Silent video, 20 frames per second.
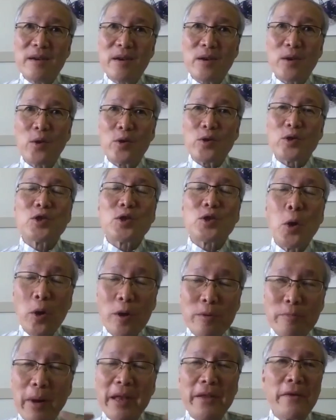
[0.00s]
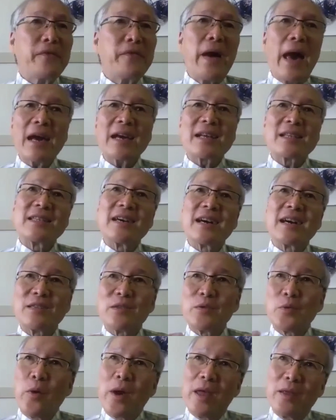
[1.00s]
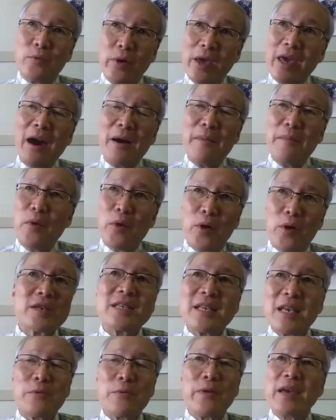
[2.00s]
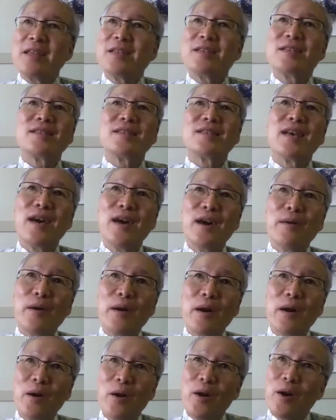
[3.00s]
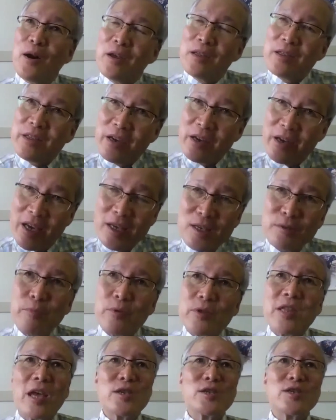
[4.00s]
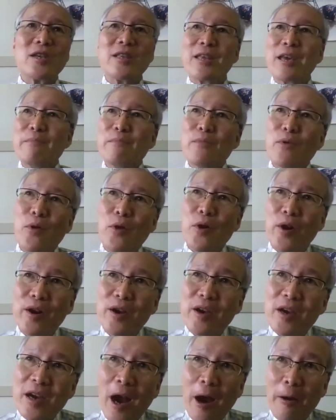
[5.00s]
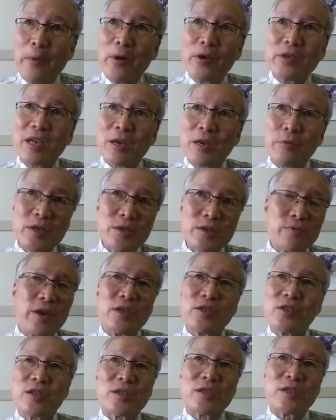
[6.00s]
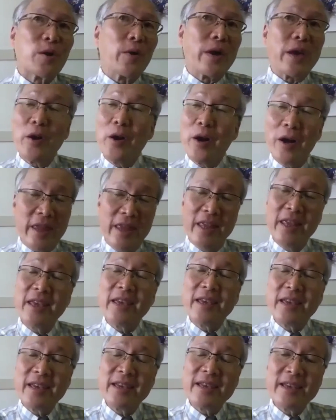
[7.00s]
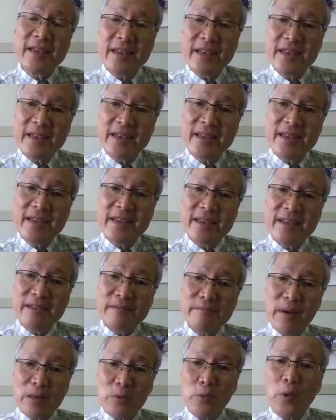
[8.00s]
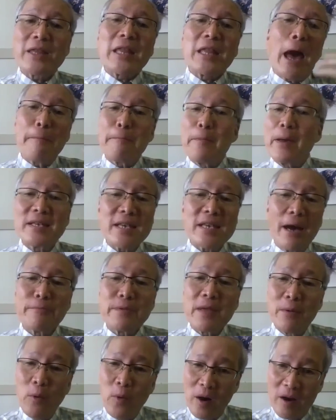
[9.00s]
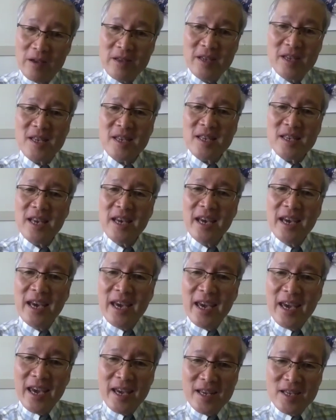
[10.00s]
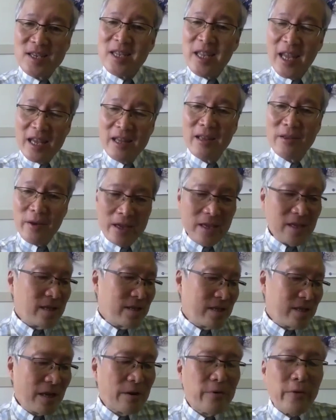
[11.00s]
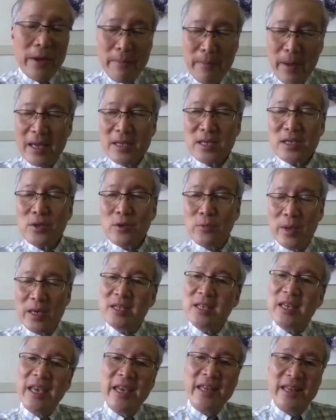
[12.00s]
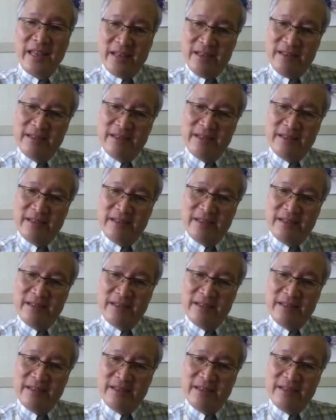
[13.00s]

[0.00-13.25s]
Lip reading: consoled by the fact that when we have more seaweeds, there is potentially more carbon sequestration going on. But what happens afterwards it still remains to be seen.